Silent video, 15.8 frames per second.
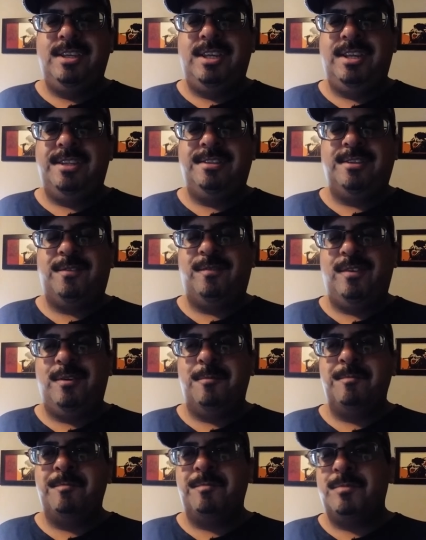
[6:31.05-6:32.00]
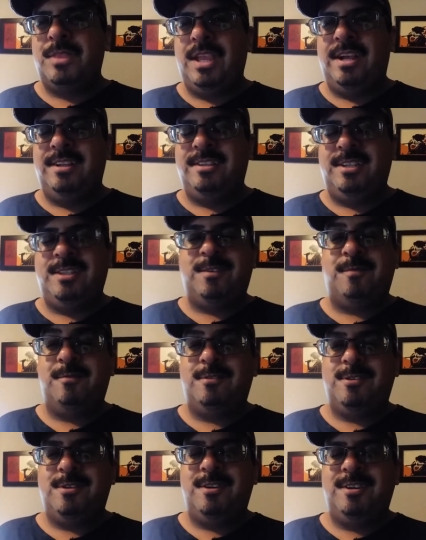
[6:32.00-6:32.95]
in this film. That's
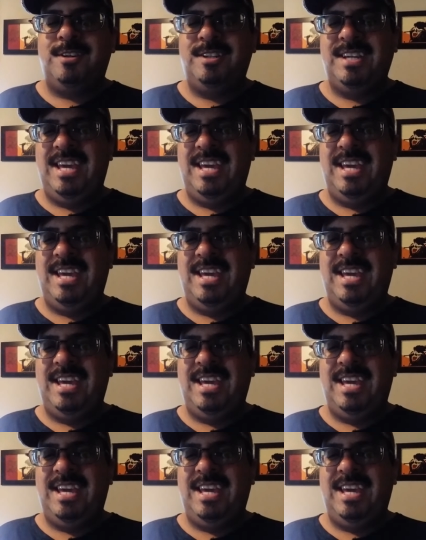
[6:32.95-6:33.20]
for sure.